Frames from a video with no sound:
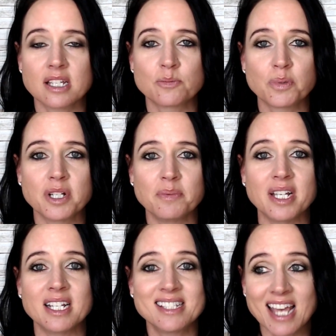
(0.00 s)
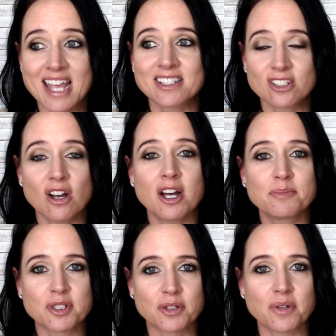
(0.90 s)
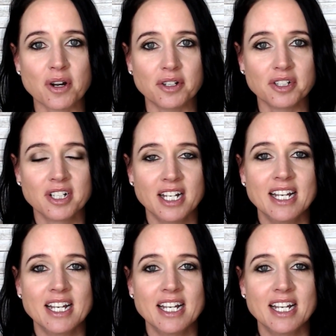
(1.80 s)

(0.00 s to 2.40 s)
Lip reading: gets pretty big. It takes time to grow.